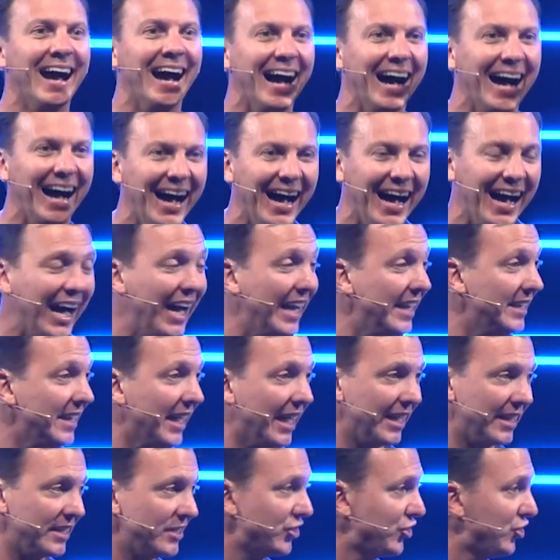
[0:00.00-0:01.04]
eye,
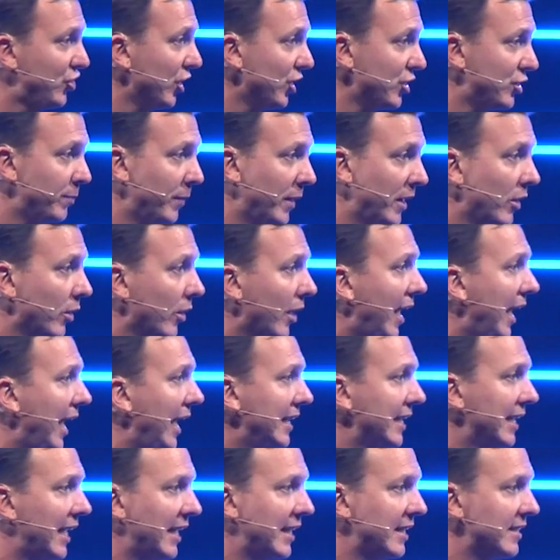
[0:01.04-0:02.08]
not His judgmental eye,
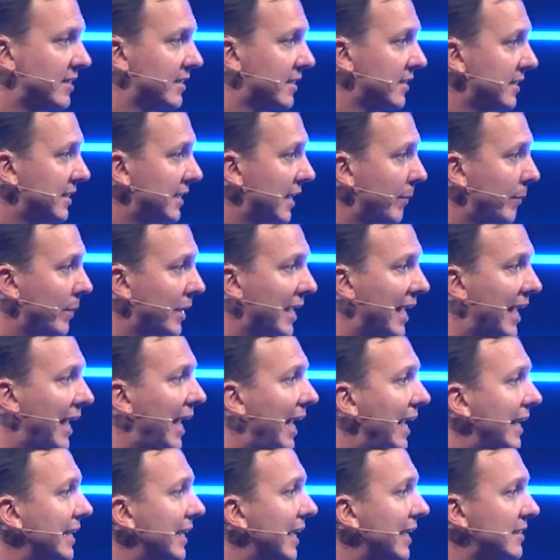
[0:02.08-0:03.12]
not His condemning
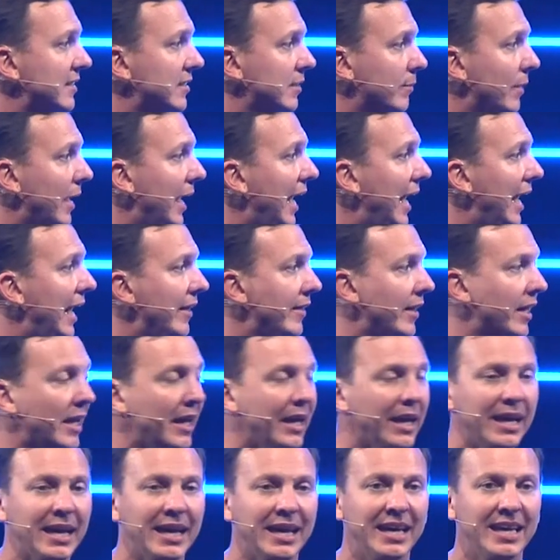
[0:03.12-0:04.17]
eye, not some eye, that
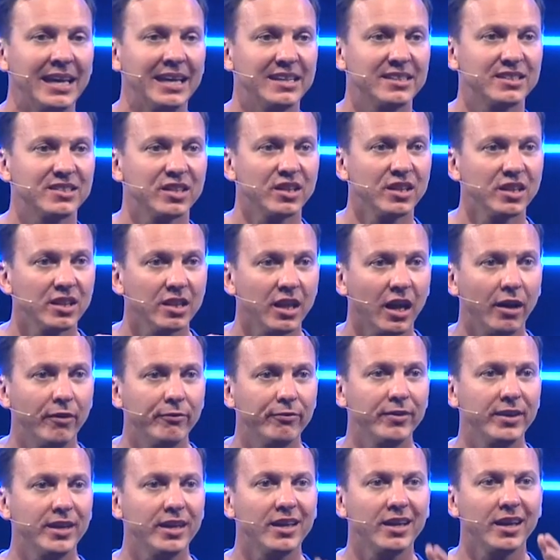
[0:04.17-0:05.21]
His
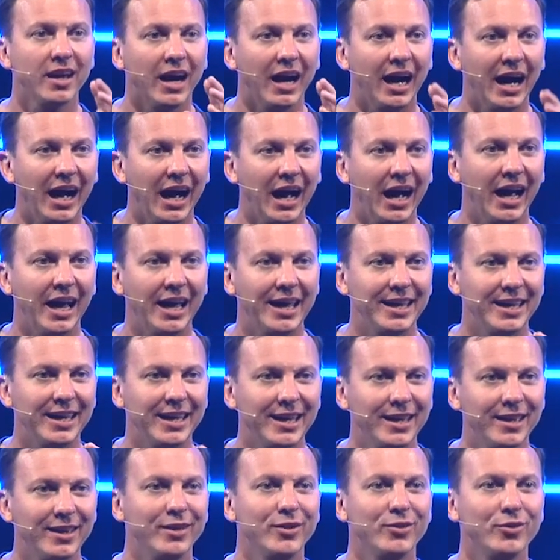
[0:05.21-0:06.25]
loving eye
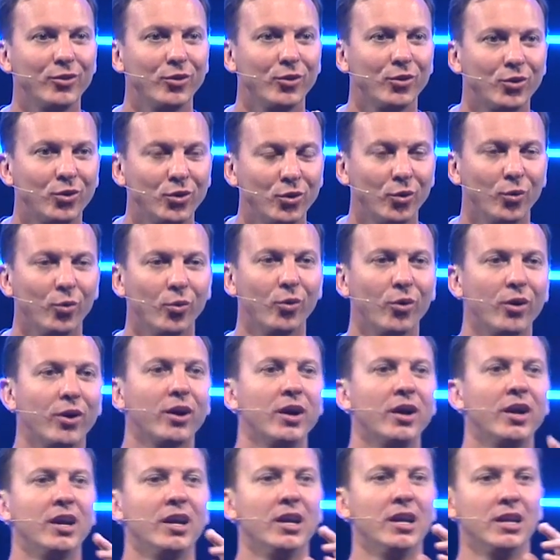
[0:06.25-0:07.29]
in
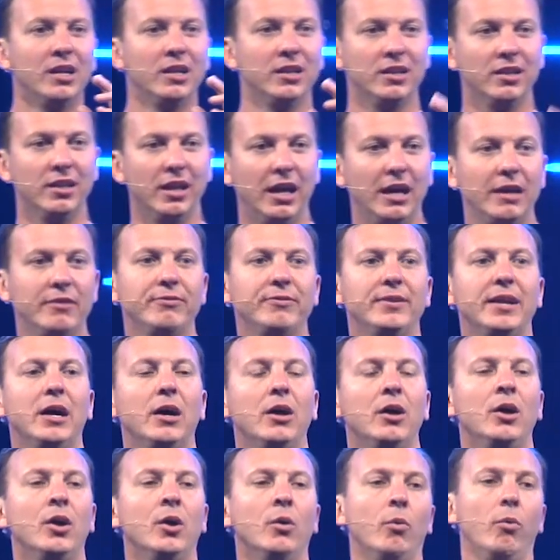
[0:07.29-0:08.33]
your life. Now,
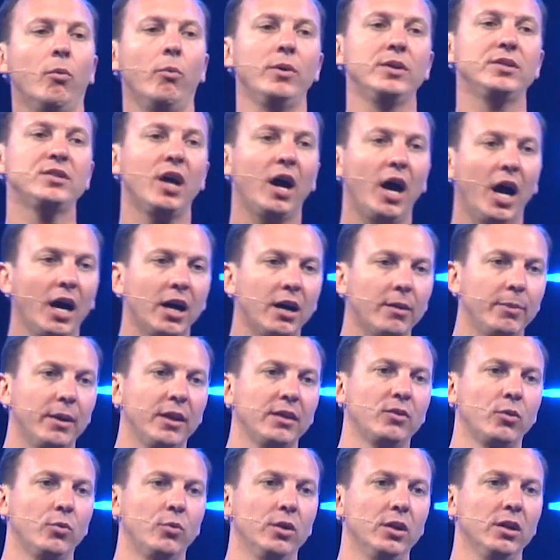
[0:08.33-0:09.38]
when we talk
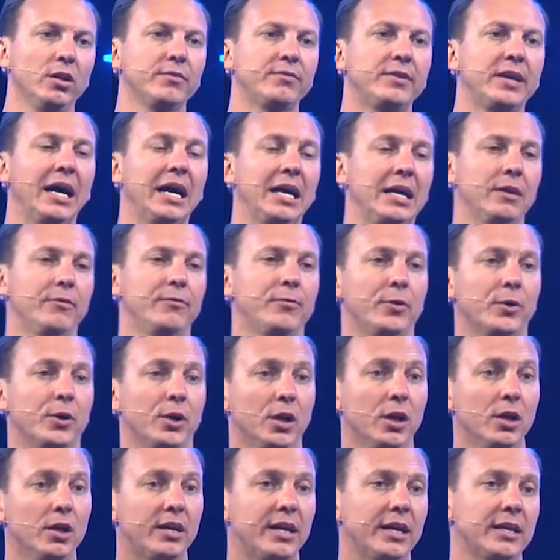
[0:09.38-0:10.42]
about the will of God, if we were to
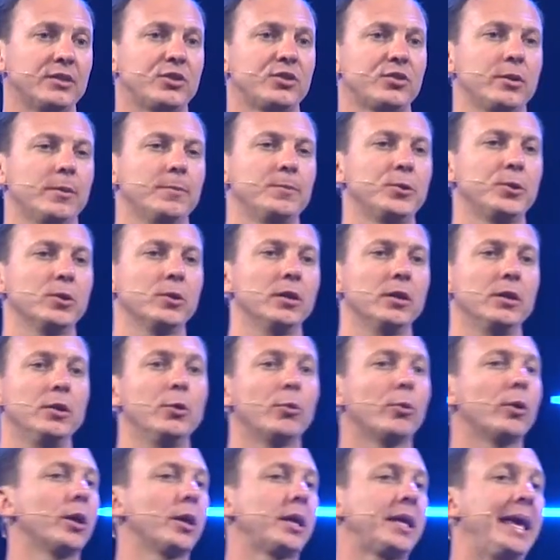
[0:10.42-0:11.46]
look at Scripture and you
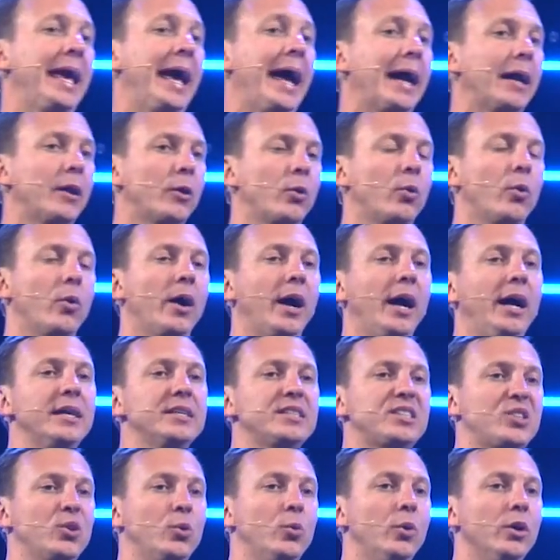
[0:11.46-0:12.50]
were to
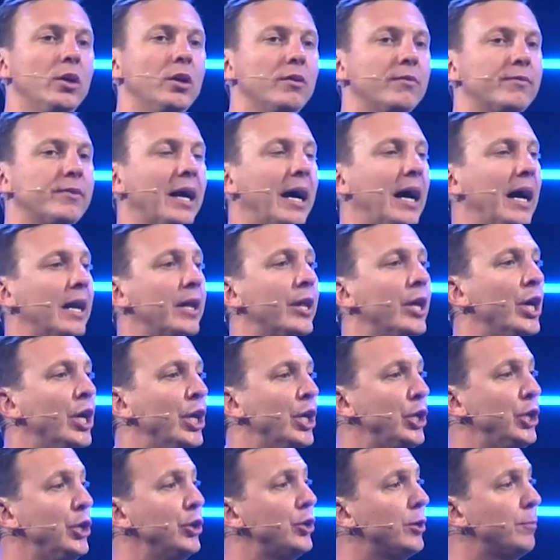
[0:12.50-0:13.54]
categorize the will of God,
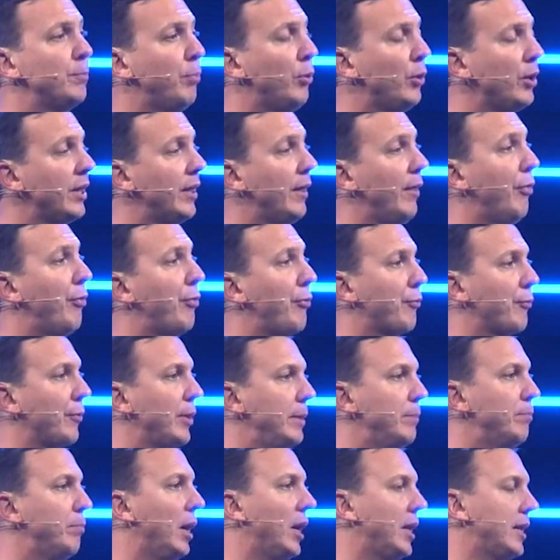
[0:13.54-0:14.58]
you could put it in
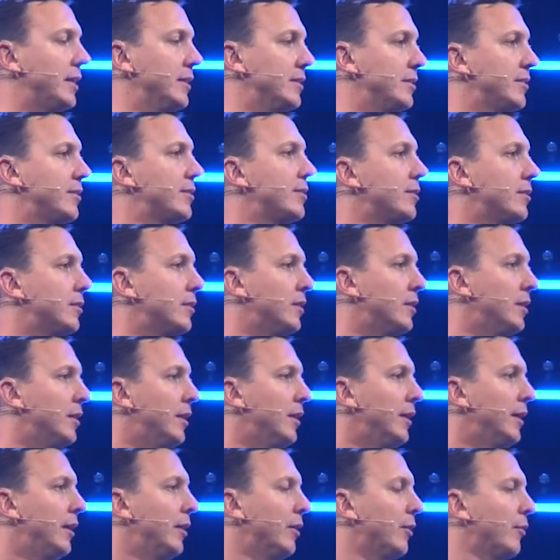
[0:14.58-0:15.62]
three buckets.
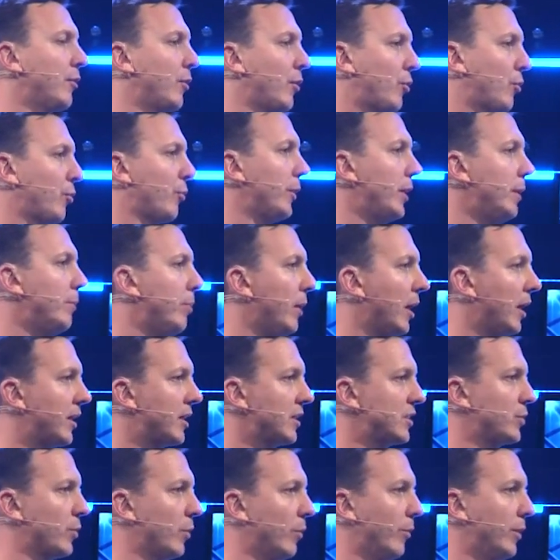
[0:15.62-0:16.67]
Here are the three
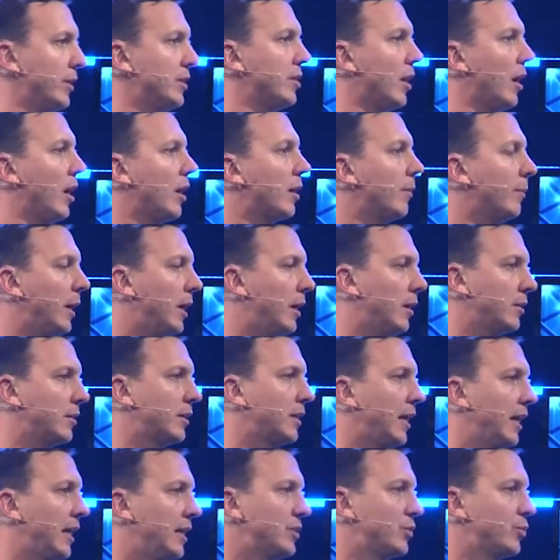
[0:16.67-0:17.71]
buckets when we talk about
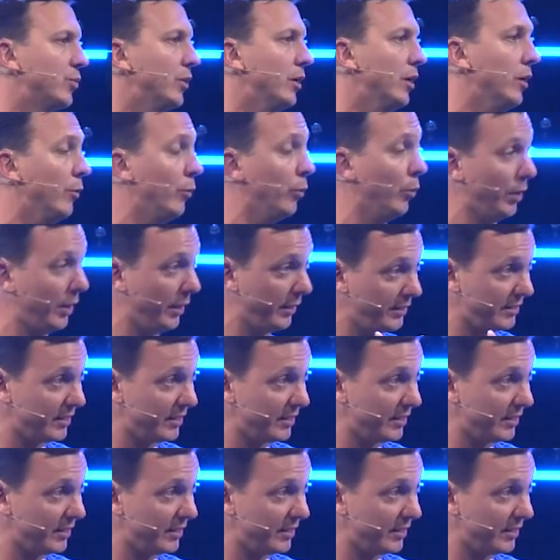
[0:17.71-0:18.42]
God's will in